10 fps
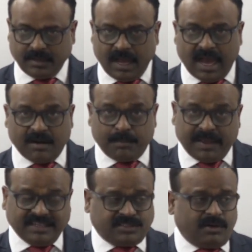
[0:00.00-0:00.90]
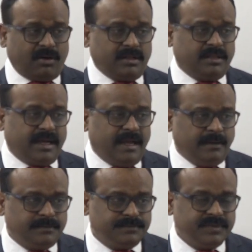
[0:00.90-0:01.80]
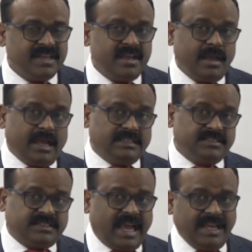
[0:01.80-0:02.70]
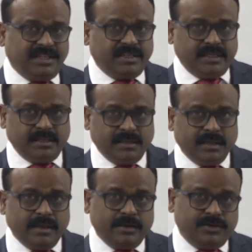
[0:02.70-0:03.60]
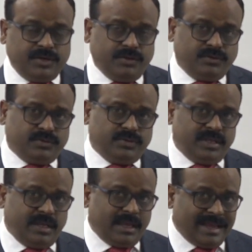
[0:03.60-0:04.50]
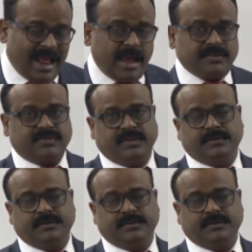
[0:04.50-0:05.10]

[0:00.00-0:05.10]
are based on the anxiety due to the NRC.